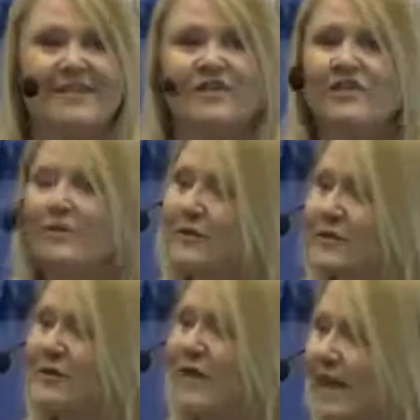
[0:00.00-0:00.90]
She
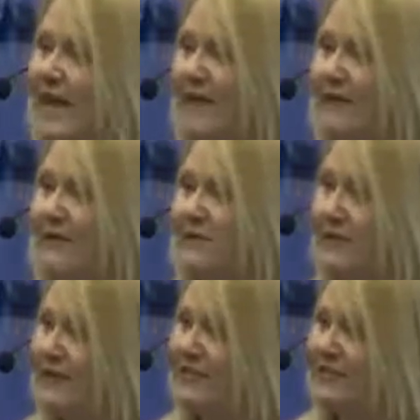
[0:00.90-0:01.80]
was okay
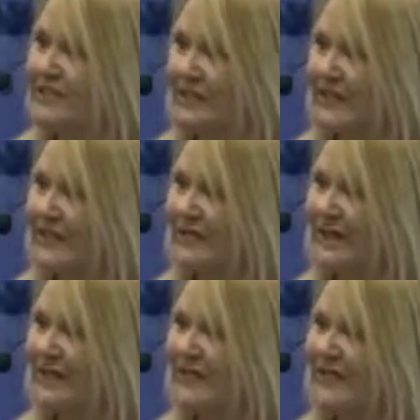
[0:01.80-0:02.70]
with it just being the
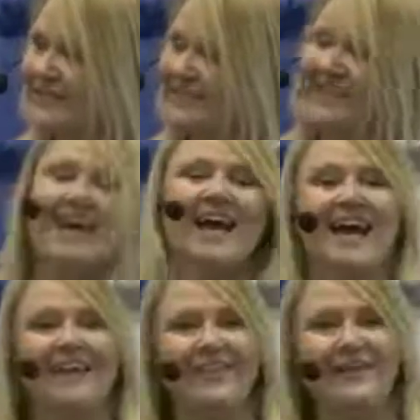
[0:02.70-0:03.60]
way it was.
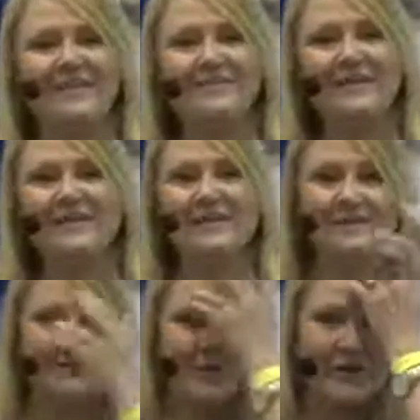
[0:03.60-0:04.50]
And I thought to myself,
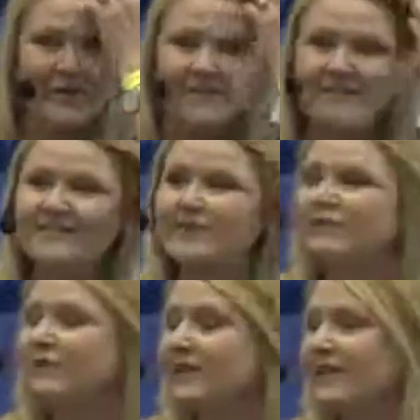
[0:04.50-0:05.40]
Victoria, this is a
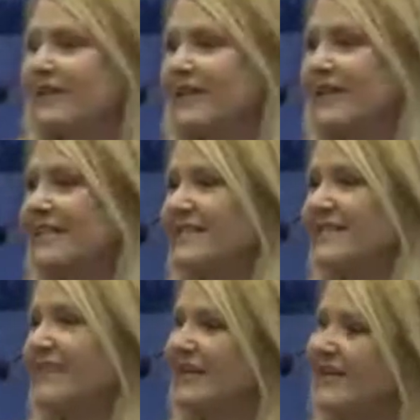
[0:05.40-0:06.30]
really good
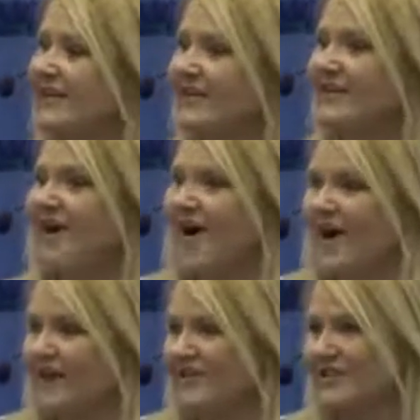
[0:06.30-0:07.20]
lesson right here
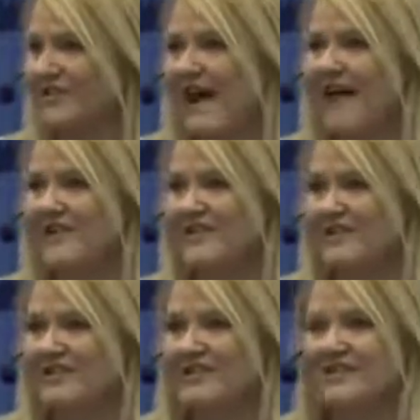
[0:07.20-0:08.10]
on just
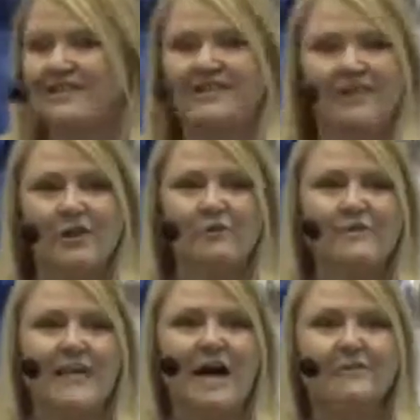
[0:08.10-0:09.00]
actions. There
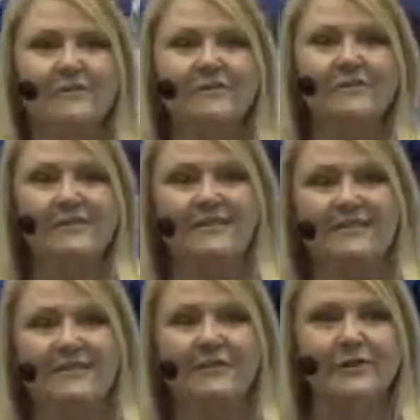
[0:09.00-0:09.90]
was absolutely
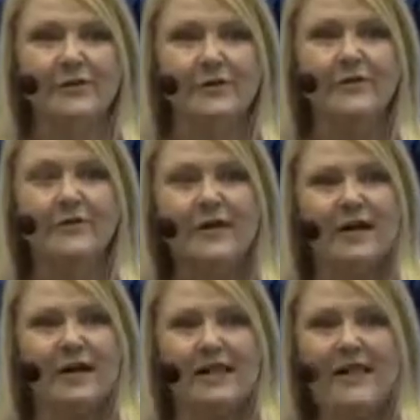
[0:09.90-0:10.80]
zero
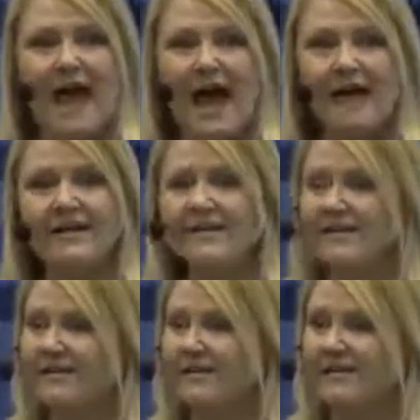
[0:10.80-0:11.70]
lack
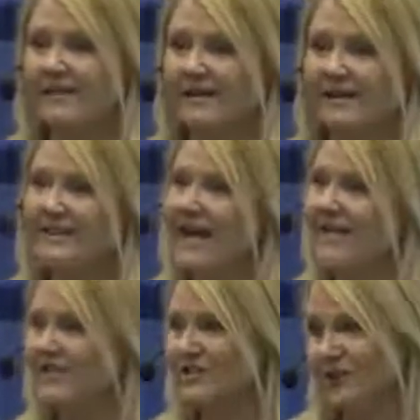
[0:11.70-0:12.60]

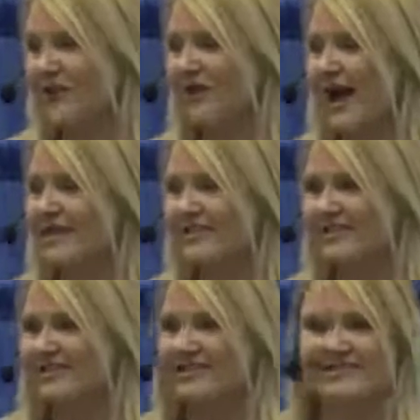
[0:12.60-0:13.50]
attached to her
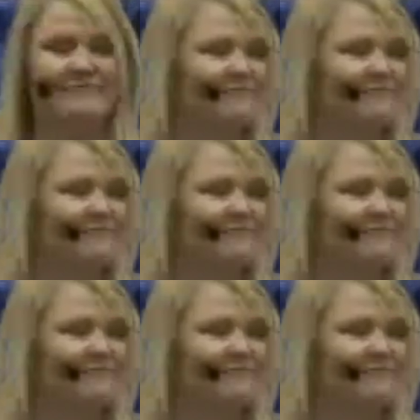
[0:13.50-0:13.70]
actions.